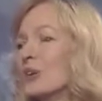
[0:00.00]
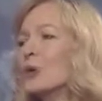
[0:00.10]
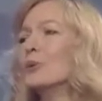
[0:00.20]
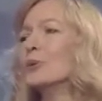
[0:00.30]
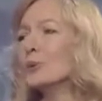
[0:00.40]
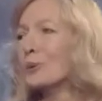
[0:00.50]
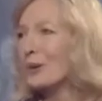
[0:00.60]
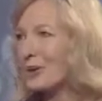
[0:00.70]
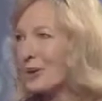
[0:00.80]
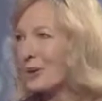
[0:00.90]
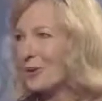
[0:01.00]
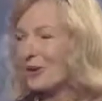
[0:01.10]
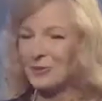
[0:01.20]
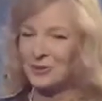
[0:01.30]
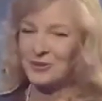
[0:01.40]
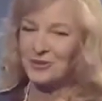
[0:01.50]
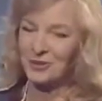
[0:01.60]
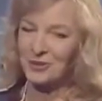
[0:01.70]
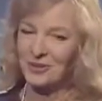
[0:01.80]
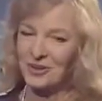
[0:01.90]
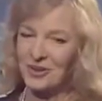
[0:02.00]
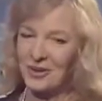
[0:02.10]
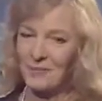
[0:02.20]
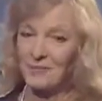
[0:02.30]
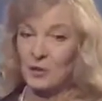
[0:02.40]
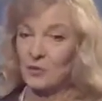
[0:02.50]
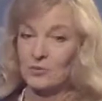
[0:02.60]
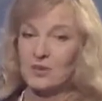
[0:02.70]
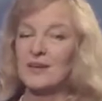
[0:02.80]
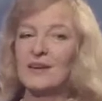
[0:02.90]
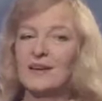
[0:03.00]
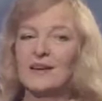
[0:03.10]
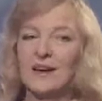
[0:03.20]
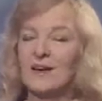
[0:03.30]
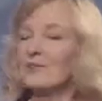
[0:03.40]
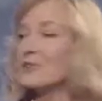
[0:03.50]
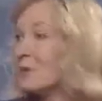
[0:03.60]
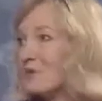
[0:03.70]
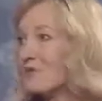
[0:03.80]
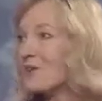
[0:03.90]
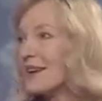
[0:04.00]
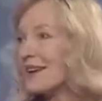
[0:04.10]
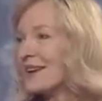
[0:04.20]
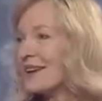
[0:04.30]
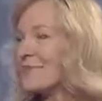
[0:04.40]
cool or in order to look to be free.